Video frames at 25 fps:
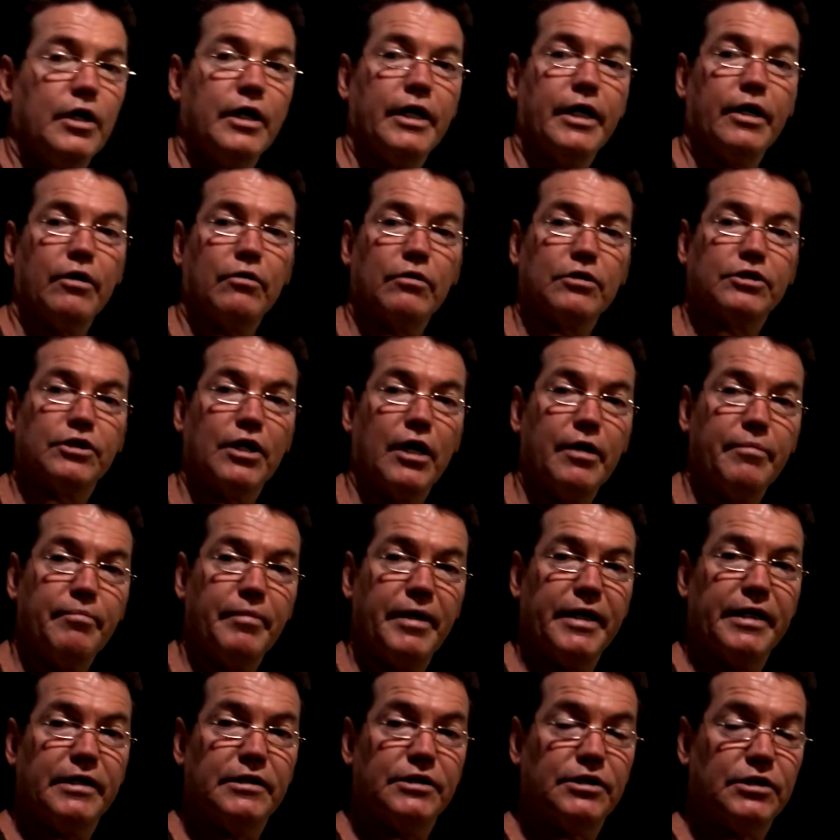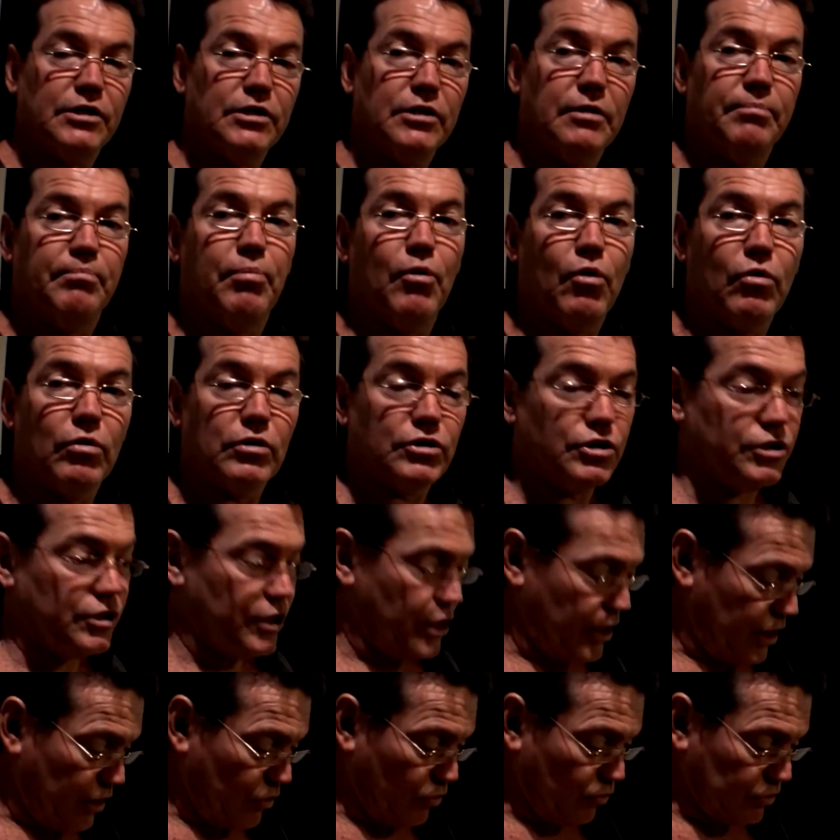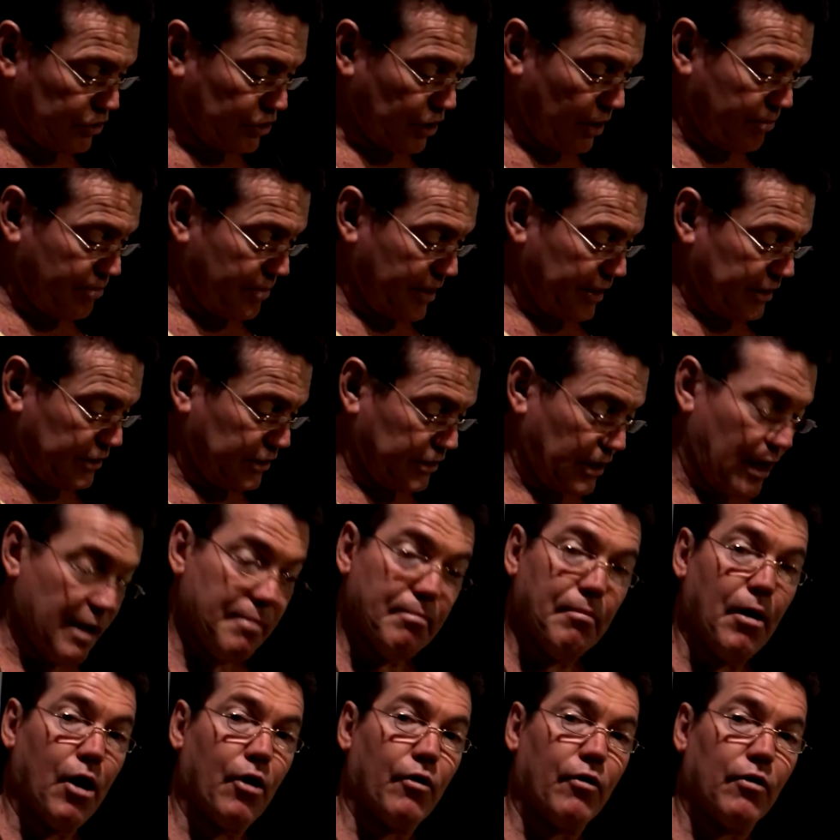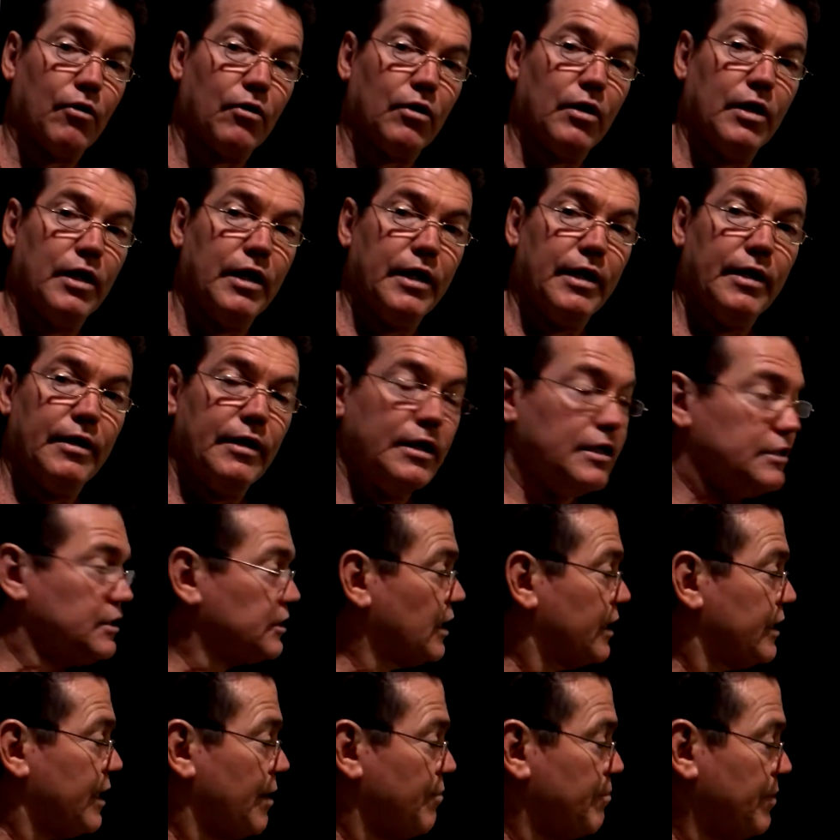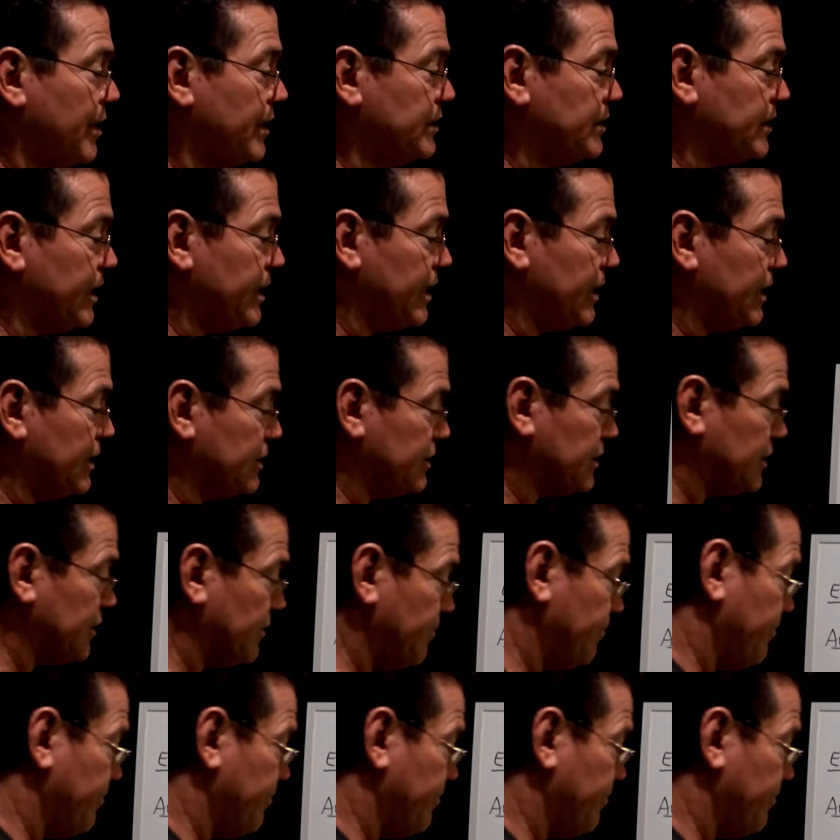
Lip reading: It also means debauched. It also means immoral. So that means it is